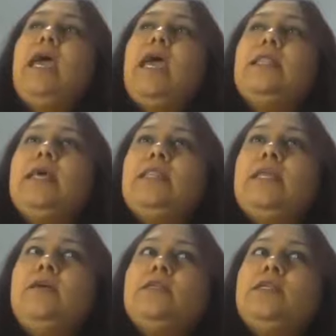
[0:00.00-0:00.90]
And then
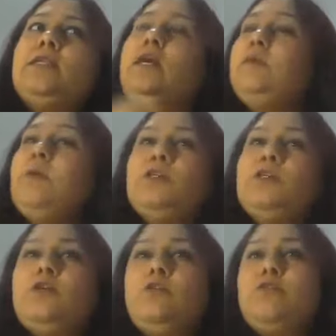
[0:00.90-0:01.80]
there's another
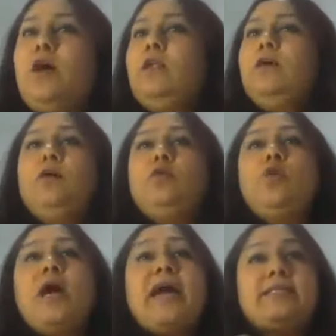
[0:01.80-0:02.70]
person of color
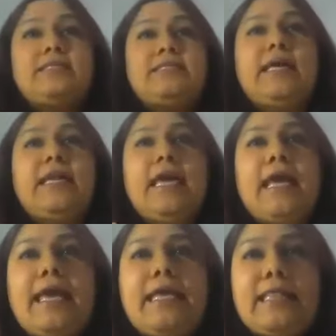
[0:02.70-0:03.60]
who hasn't said
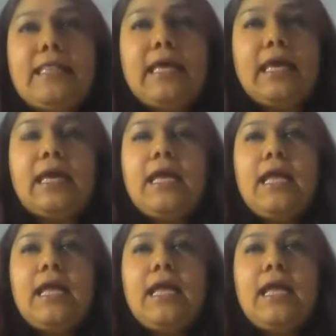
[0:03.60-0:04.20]
anything.